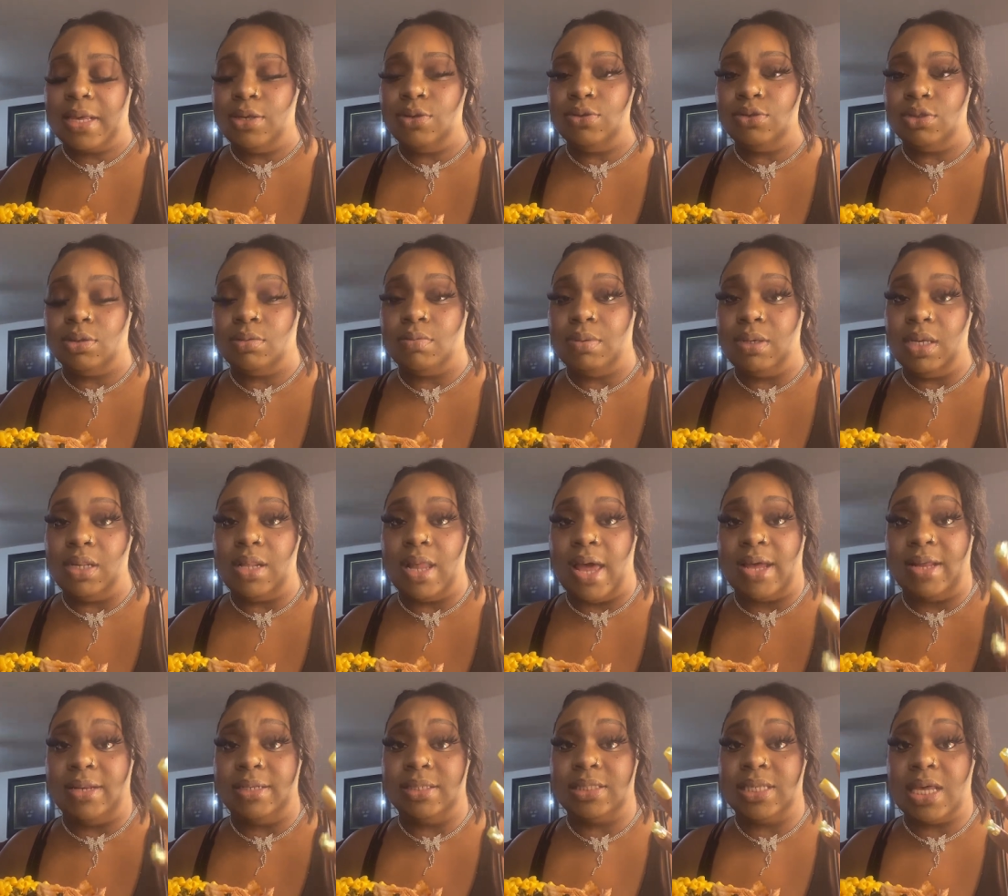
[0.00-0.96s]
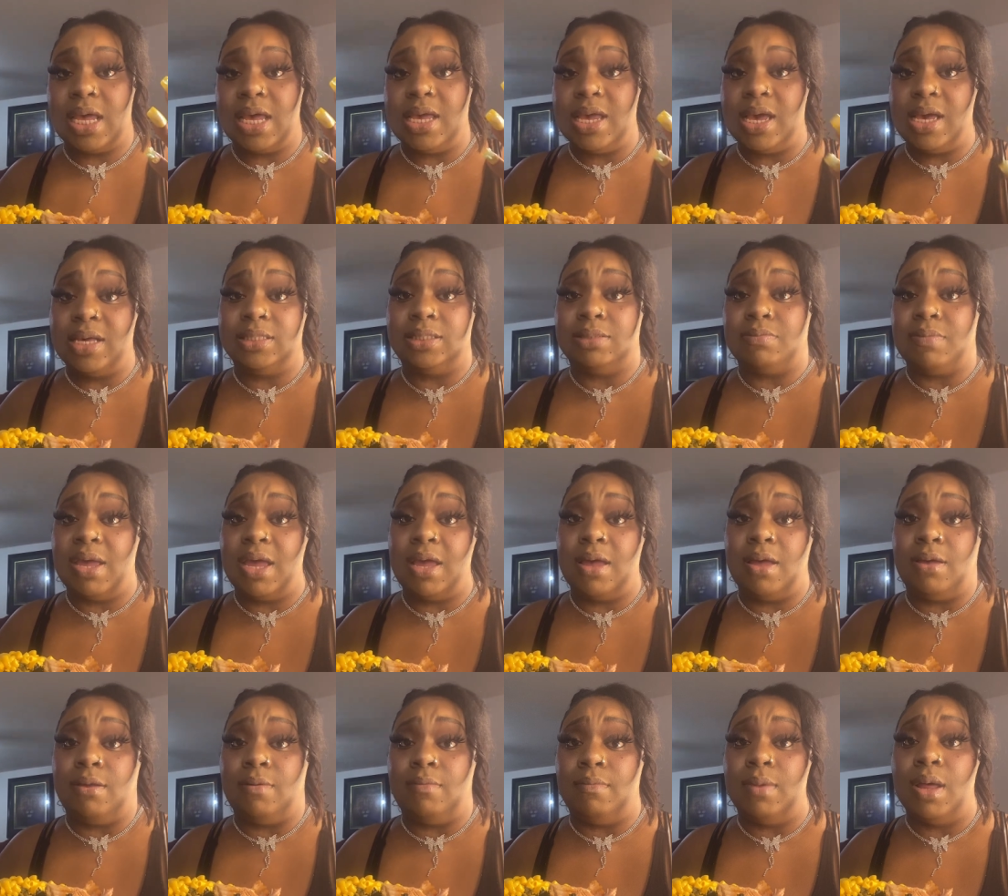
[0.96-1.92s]
used to be, like to say yes
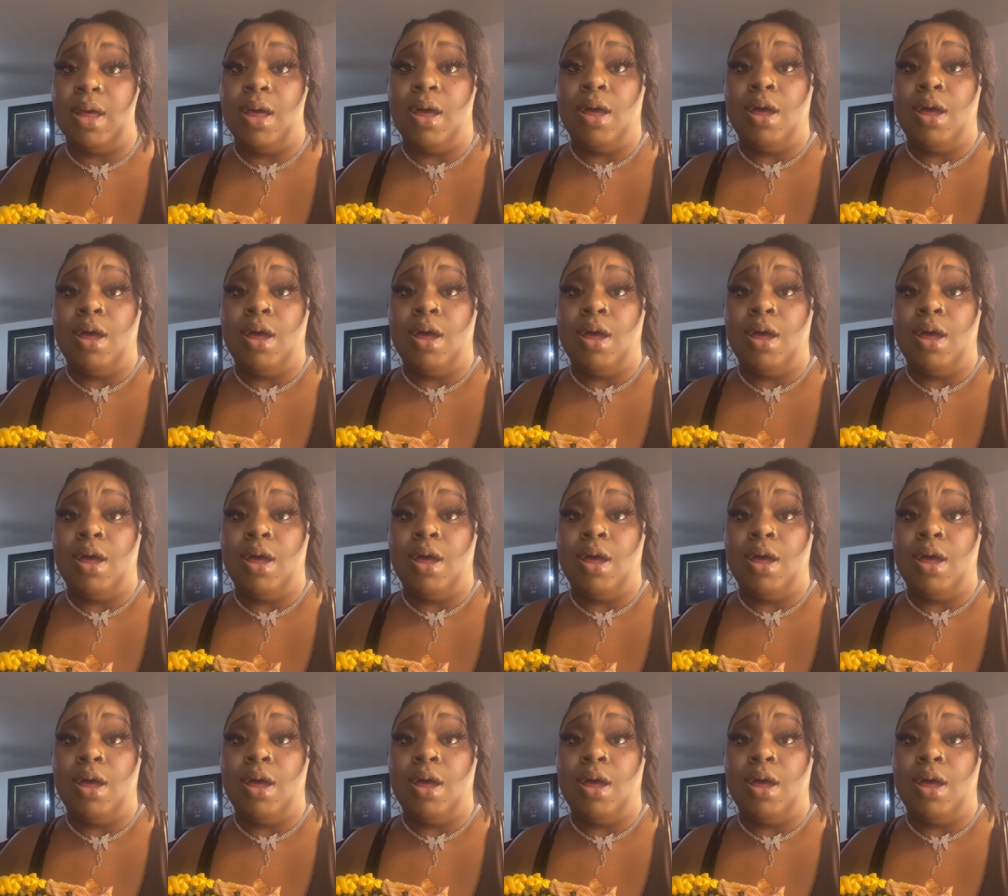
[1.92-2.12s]
ma'am,